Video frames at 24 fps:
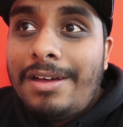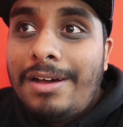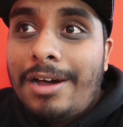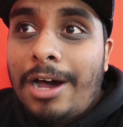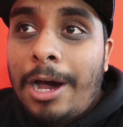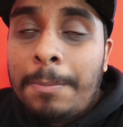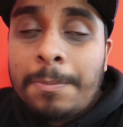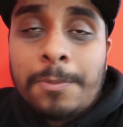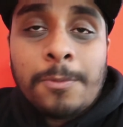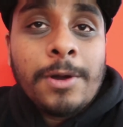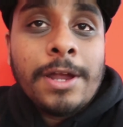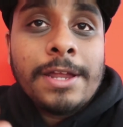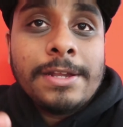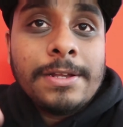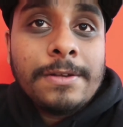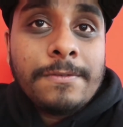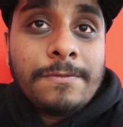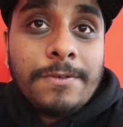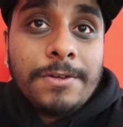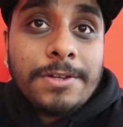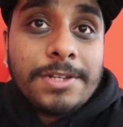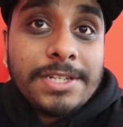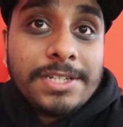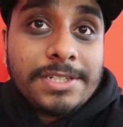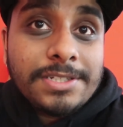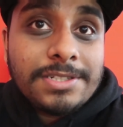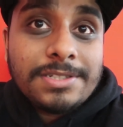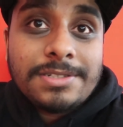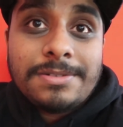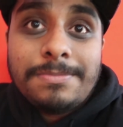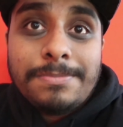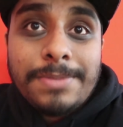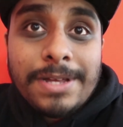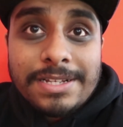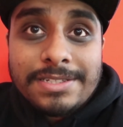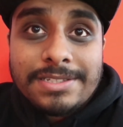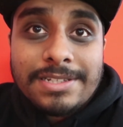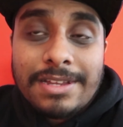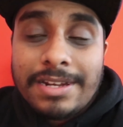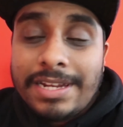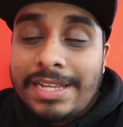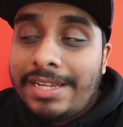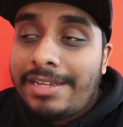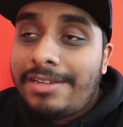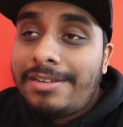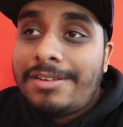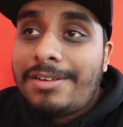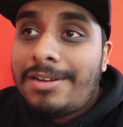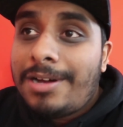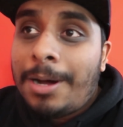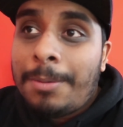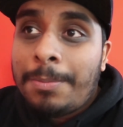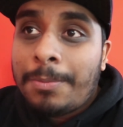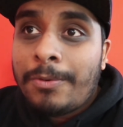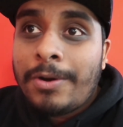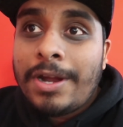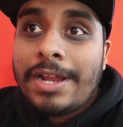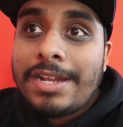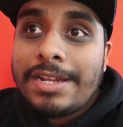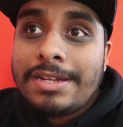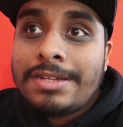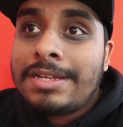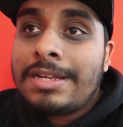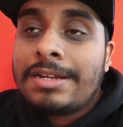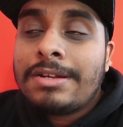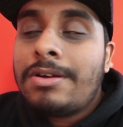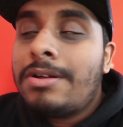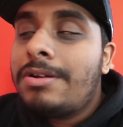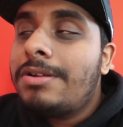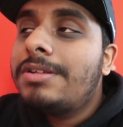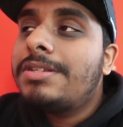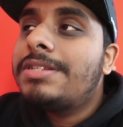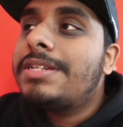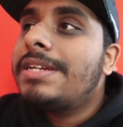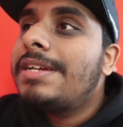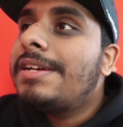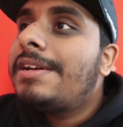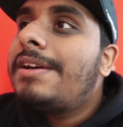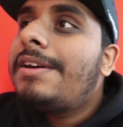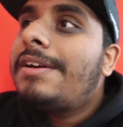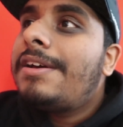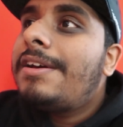upgraded footage, basically upgraded technology.